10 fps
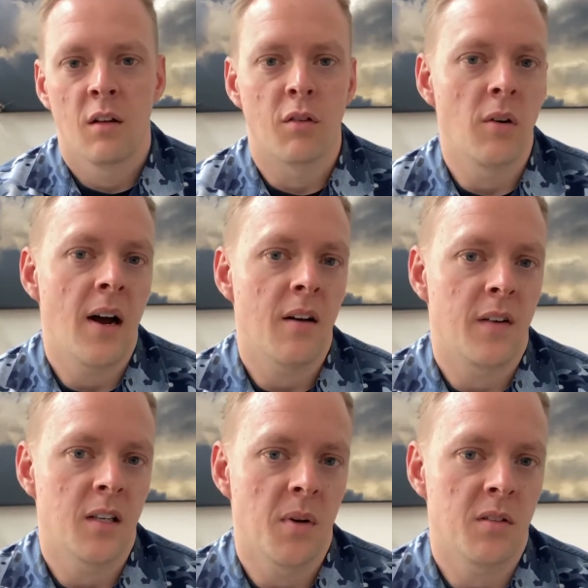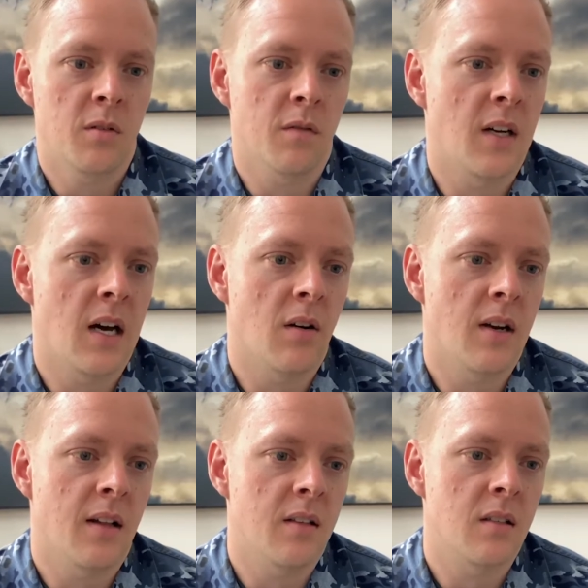Throughout Fundamentals of Data
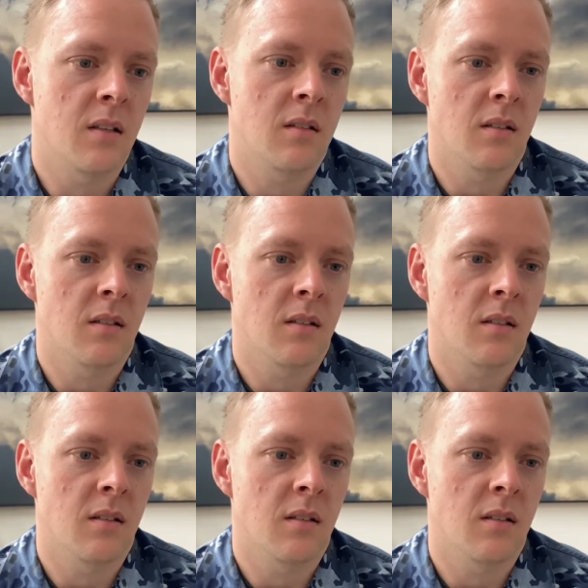Analysis,